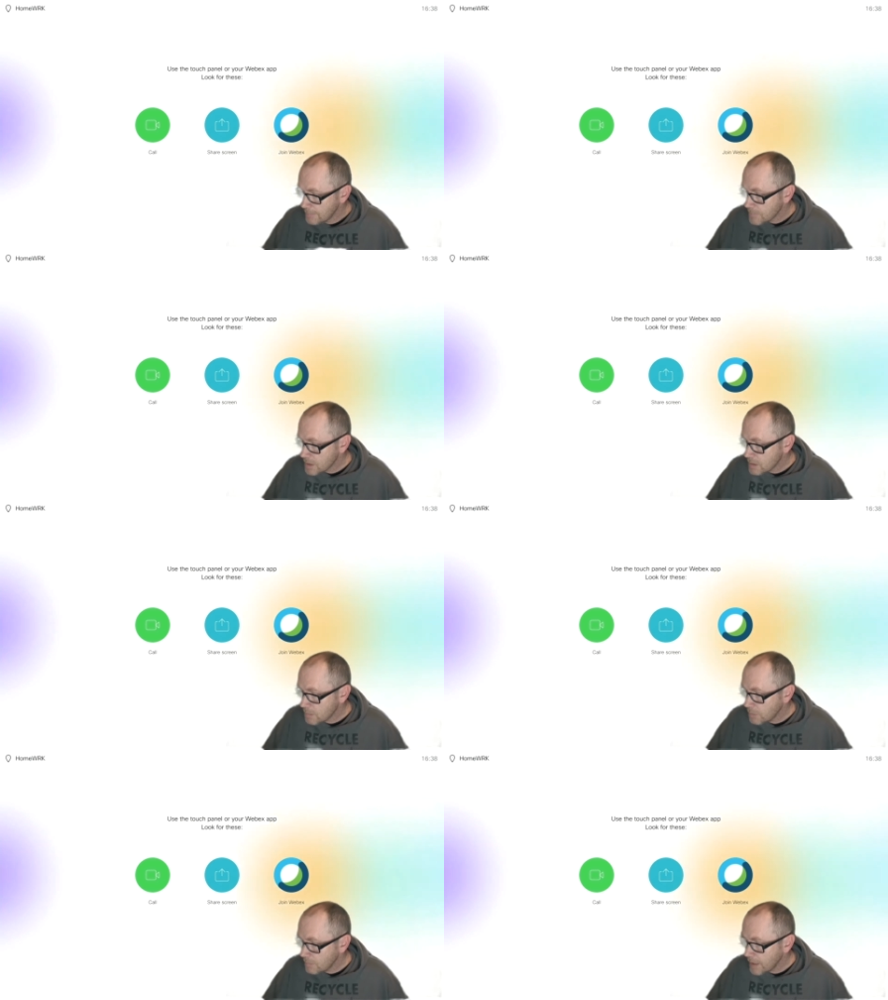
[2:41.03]
just to
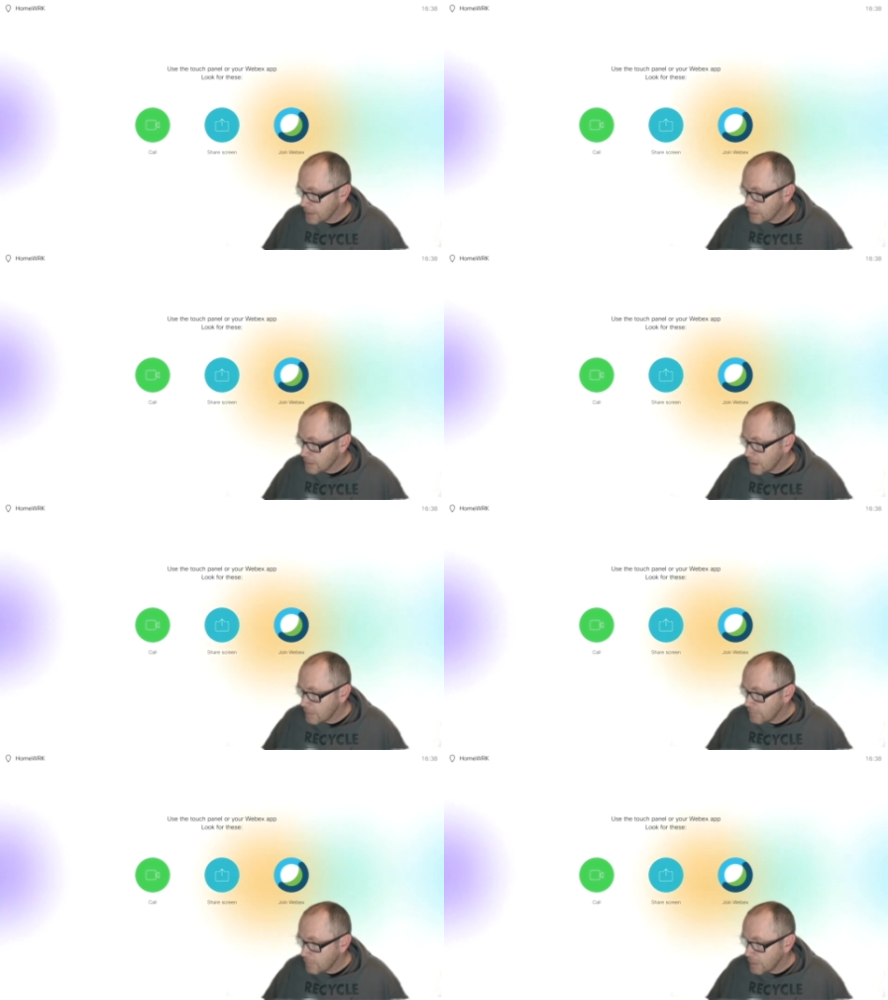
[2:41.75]
put it back into
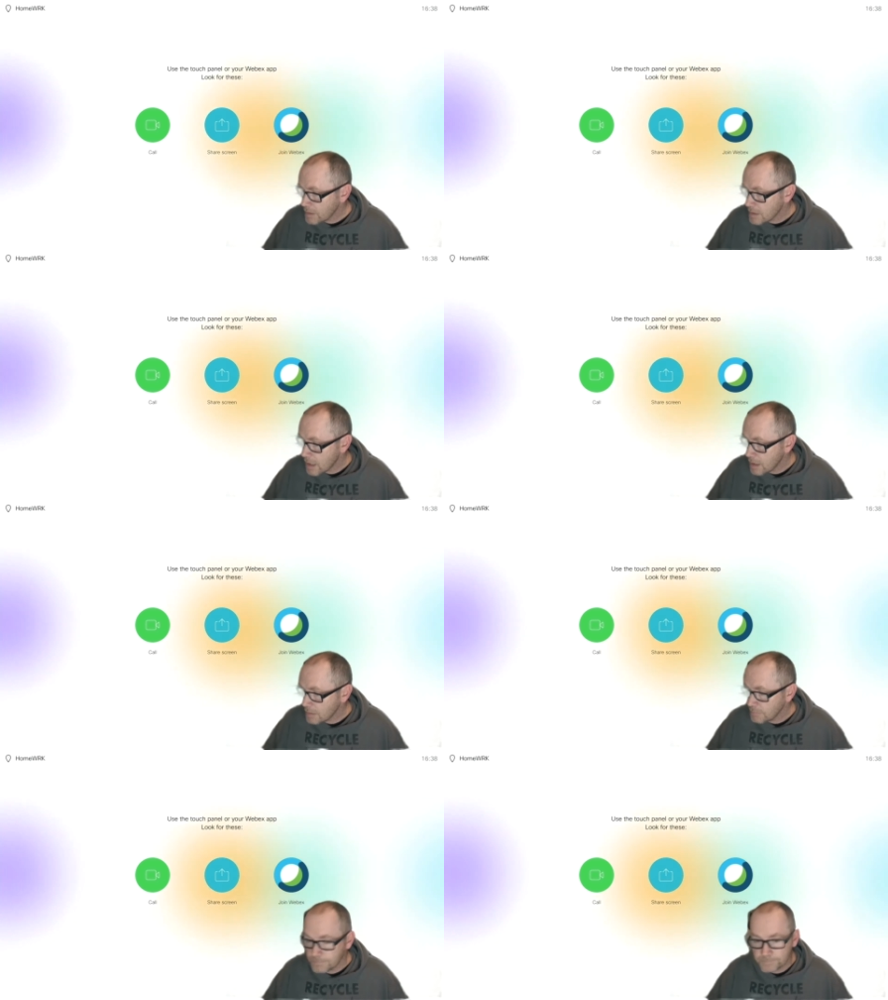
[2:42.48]
half awake
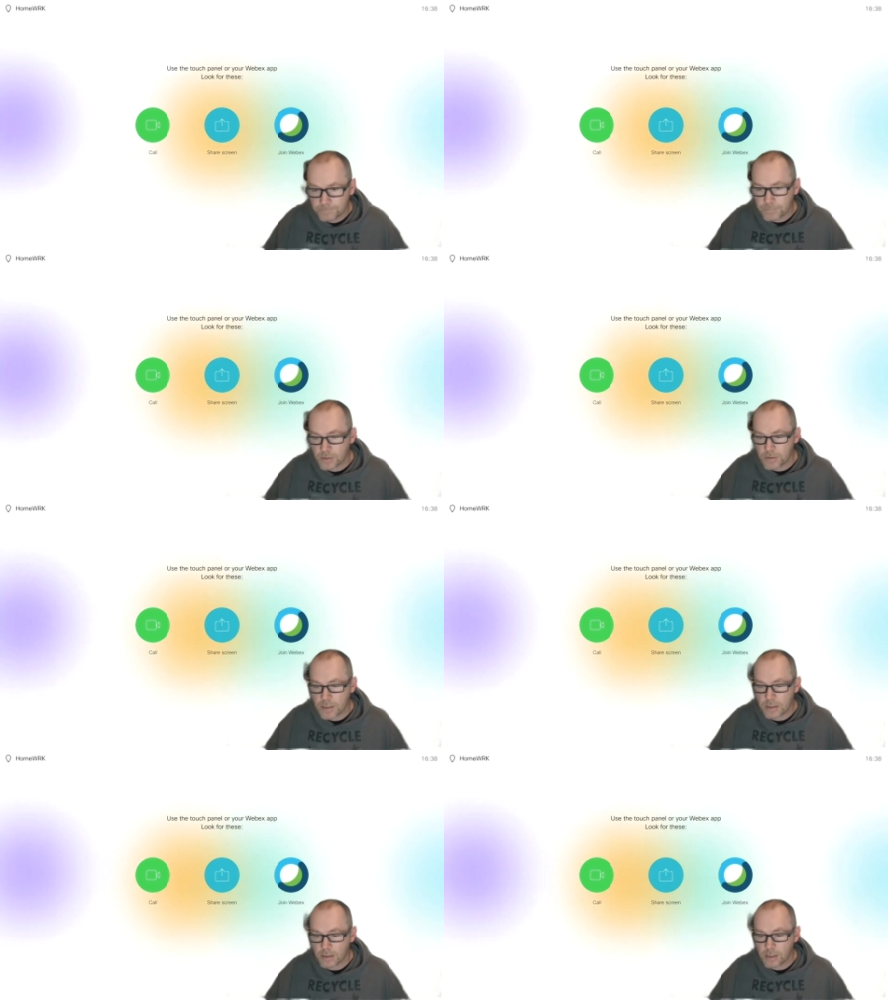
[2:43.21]
state, and you'll
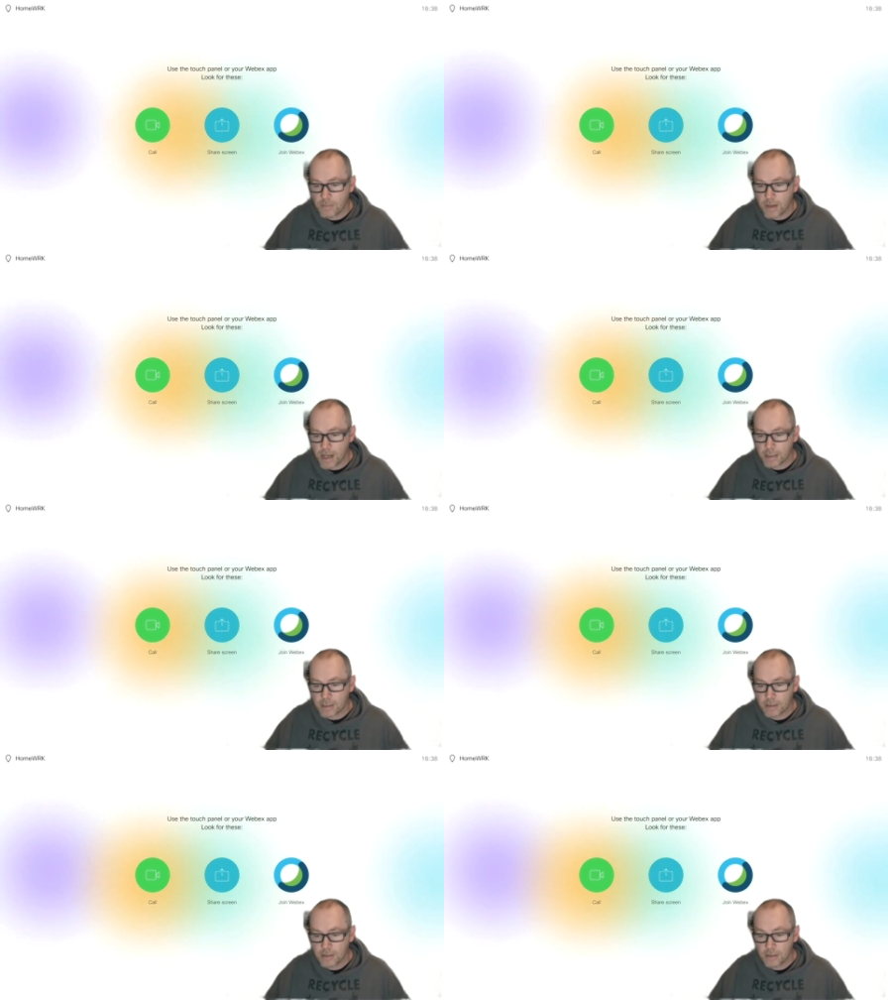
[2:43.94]
see it go back.
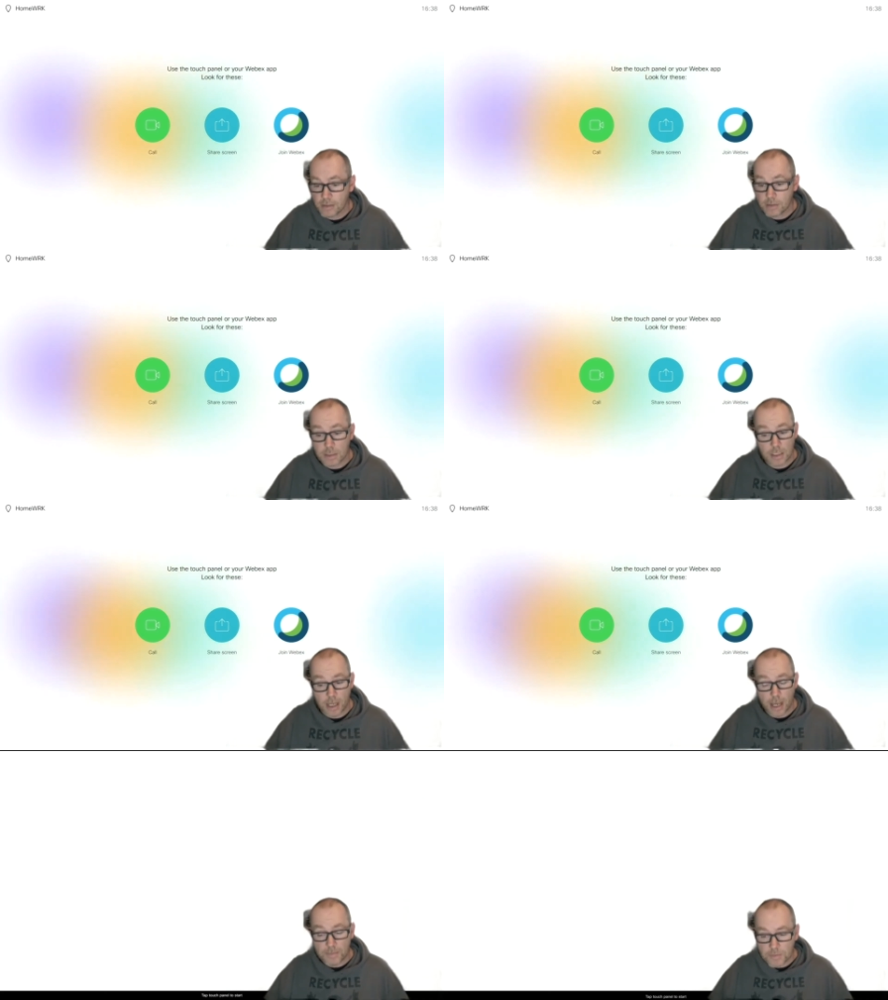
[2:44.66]
You'll see
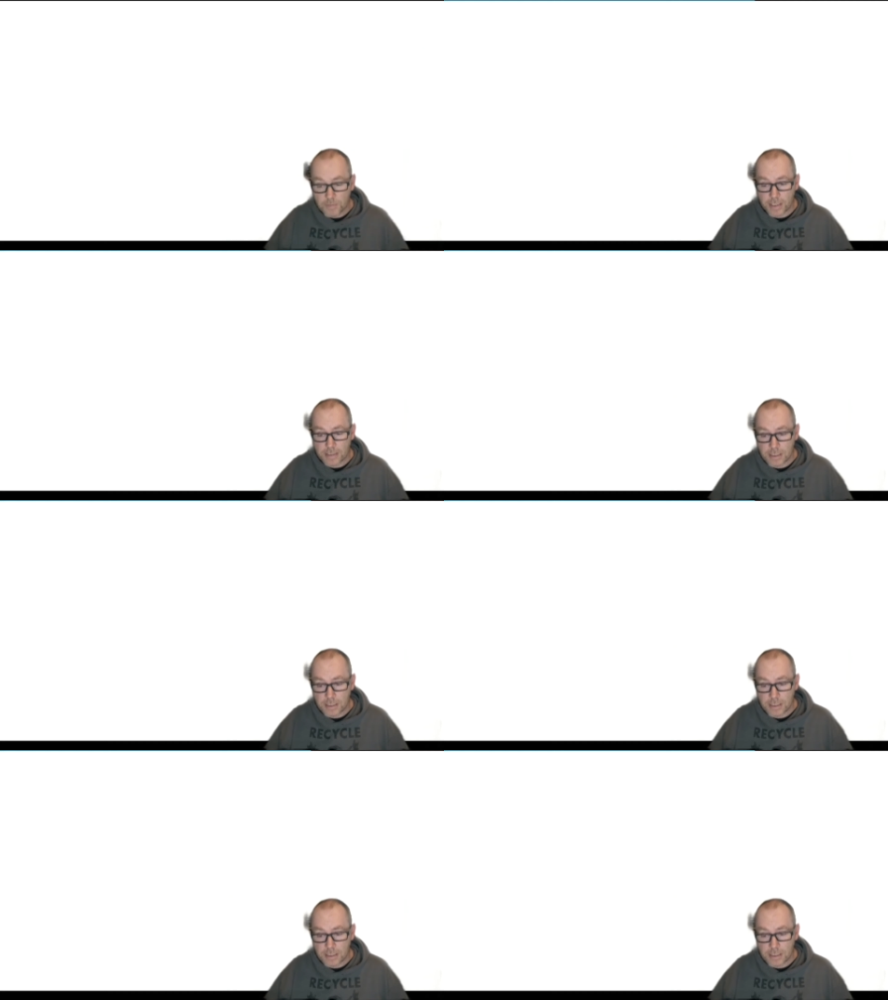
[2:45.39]
the app-based